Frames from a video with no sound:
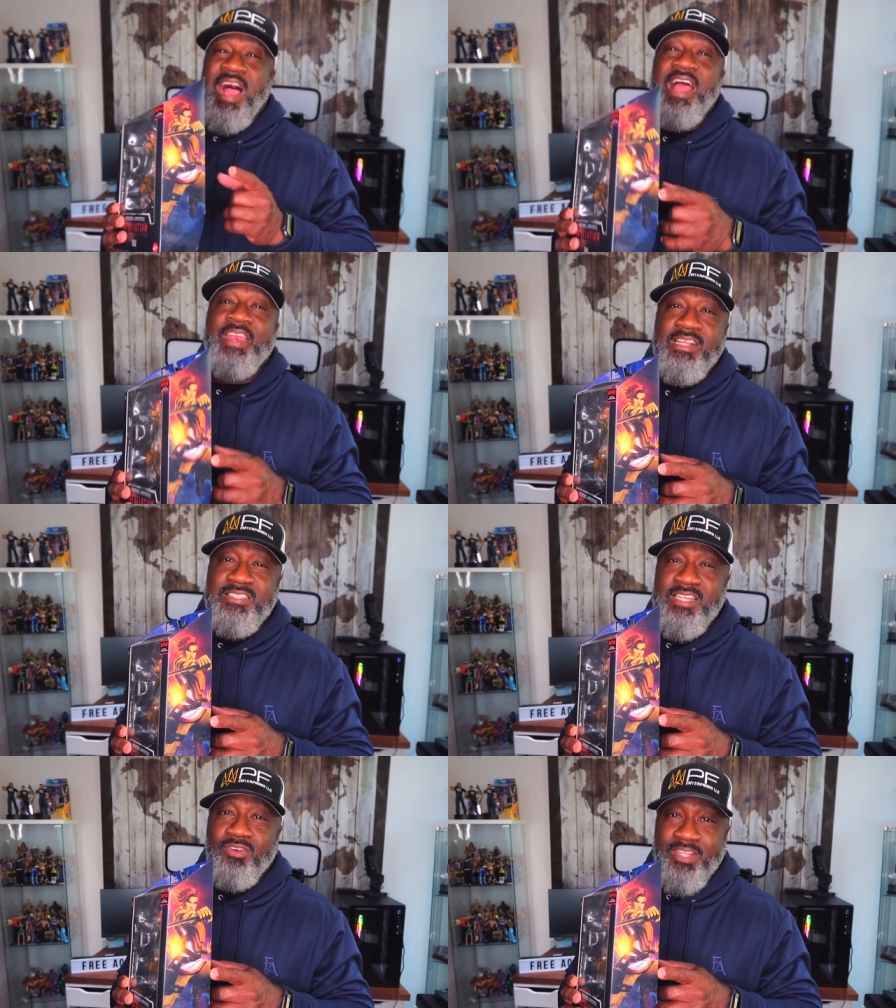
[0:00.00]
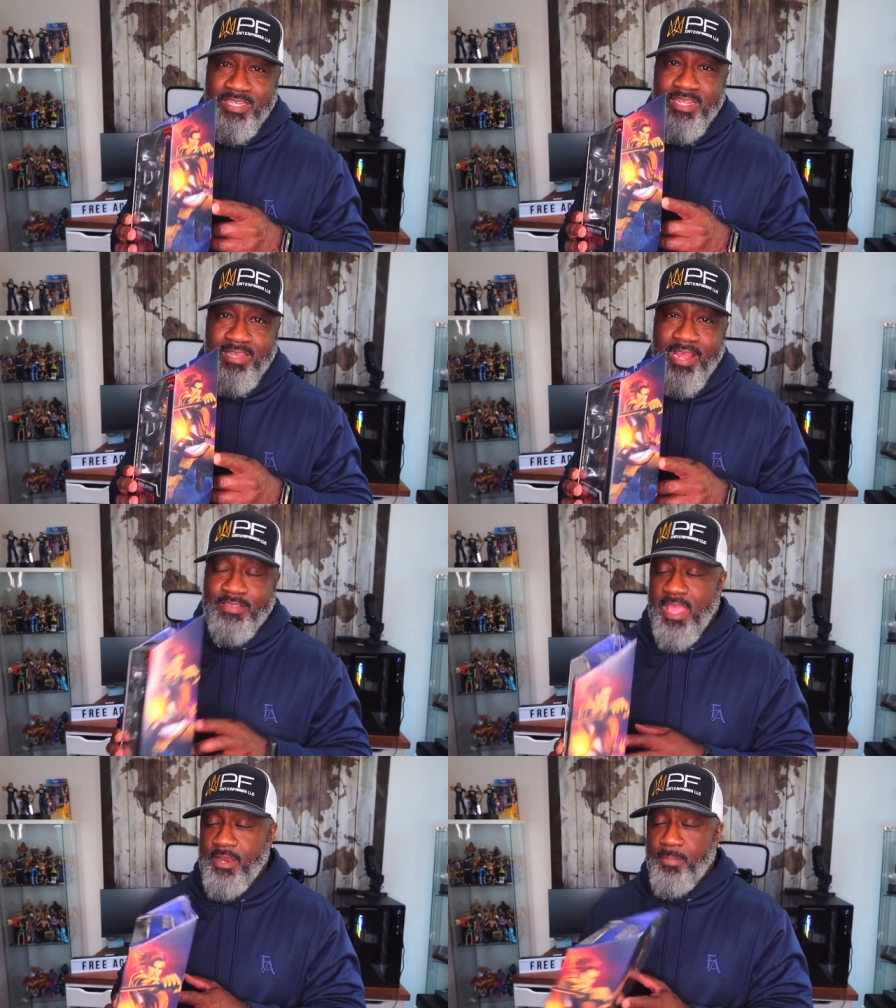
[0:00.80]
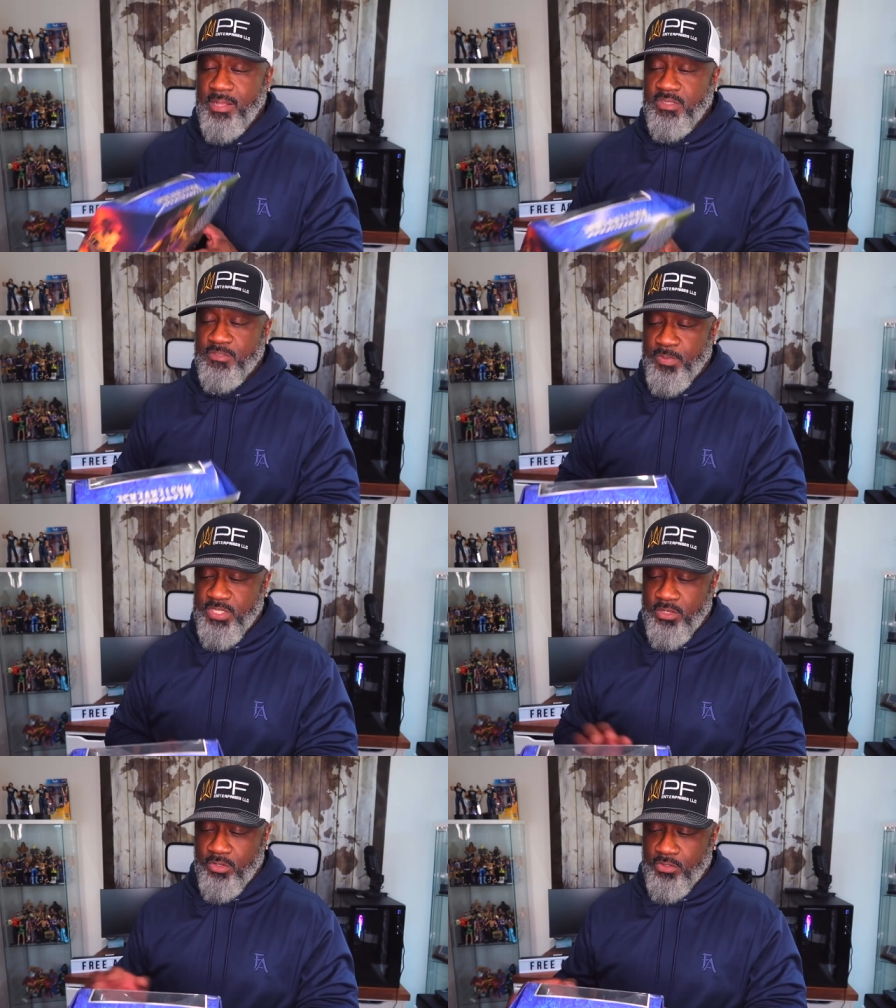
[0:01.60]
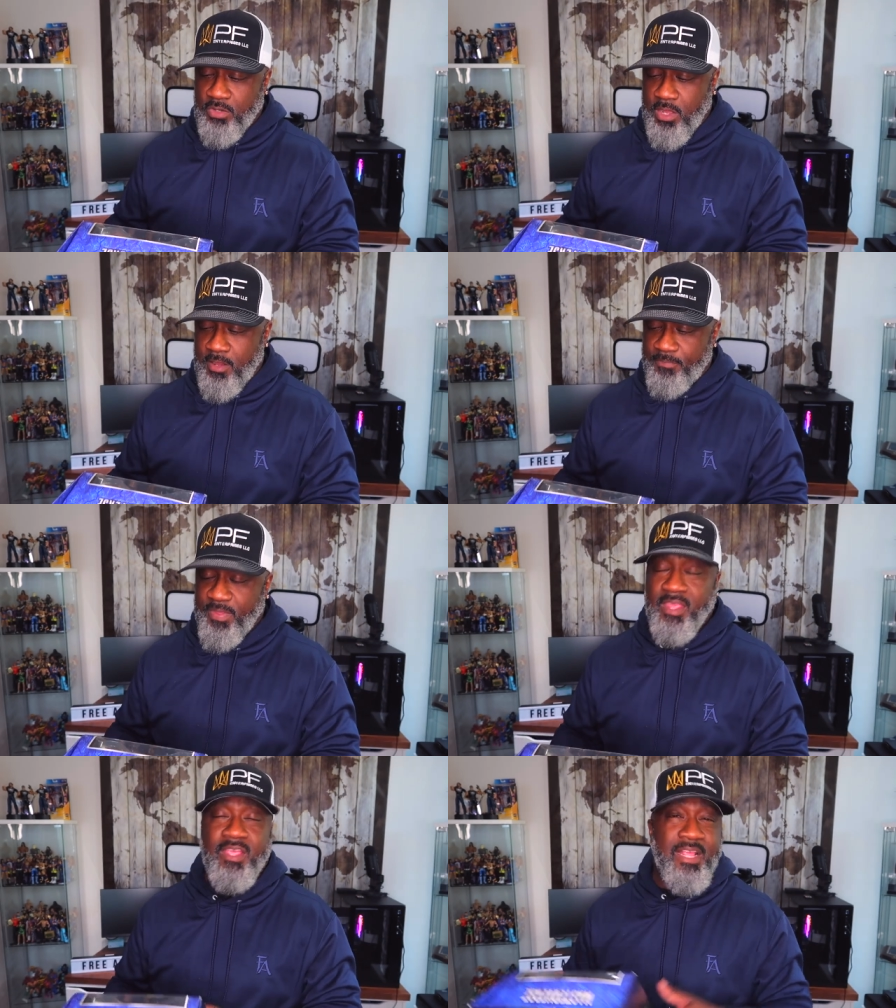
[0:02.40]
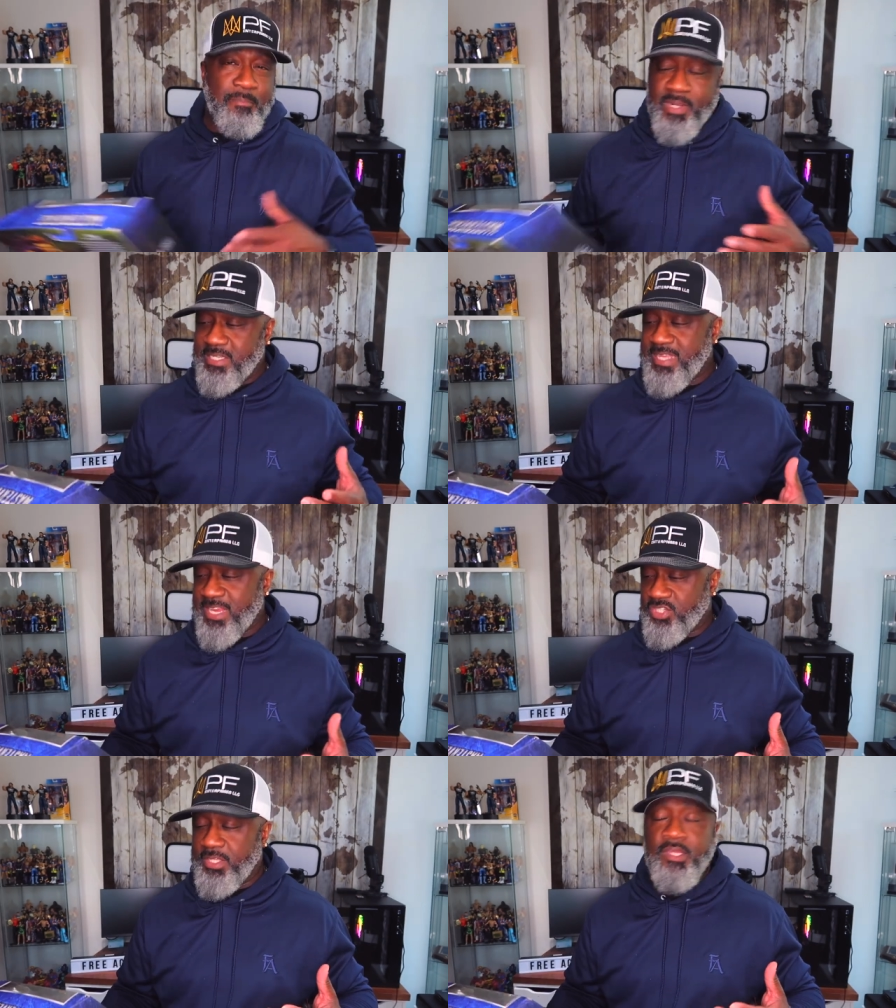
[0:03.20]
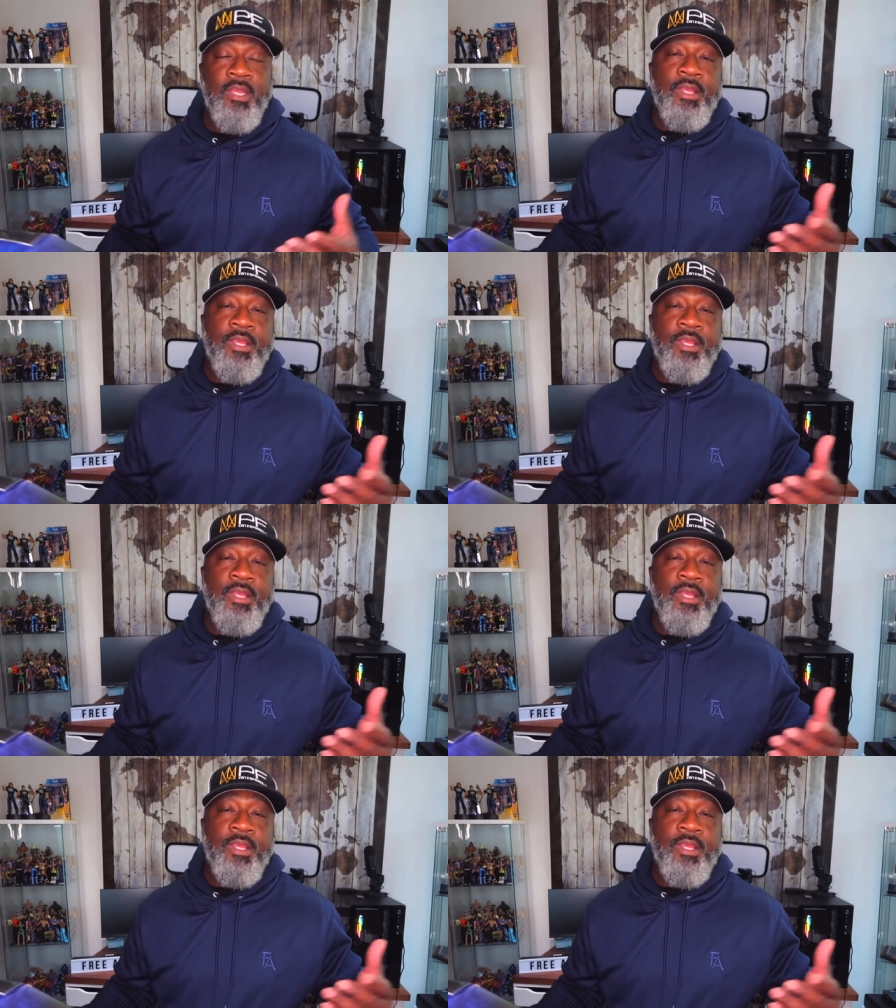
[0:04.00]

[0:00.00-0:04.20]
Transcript: I necessarily didn't like that about this particular uh, thing, but it's actually